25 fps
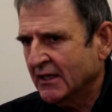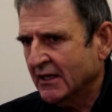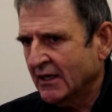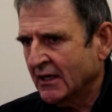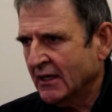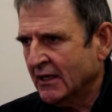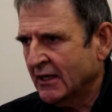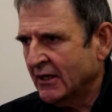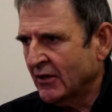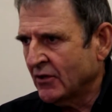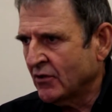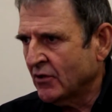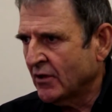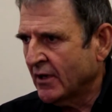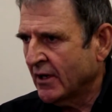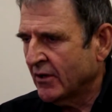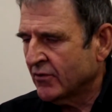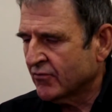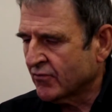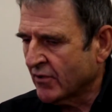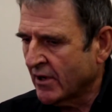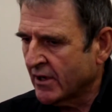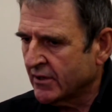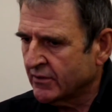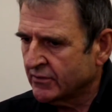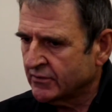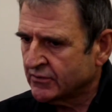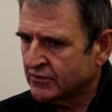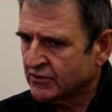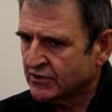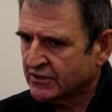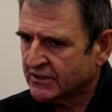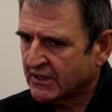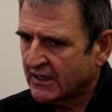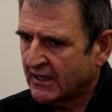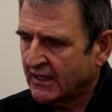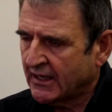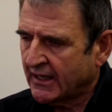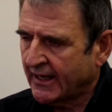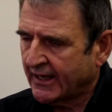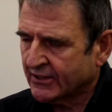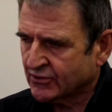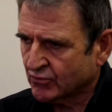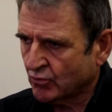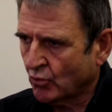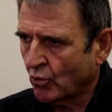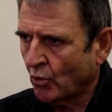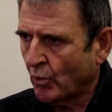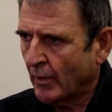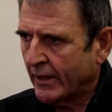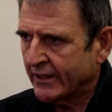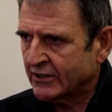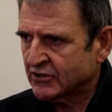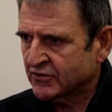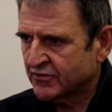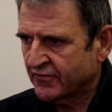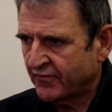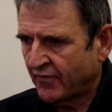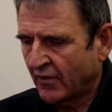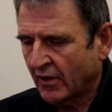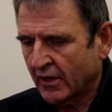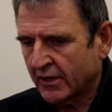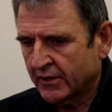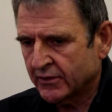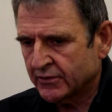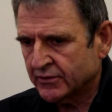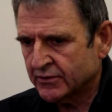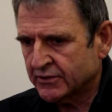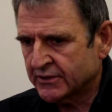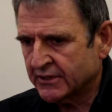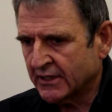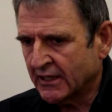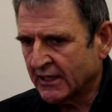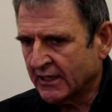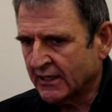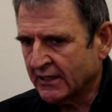Rhodes has always followed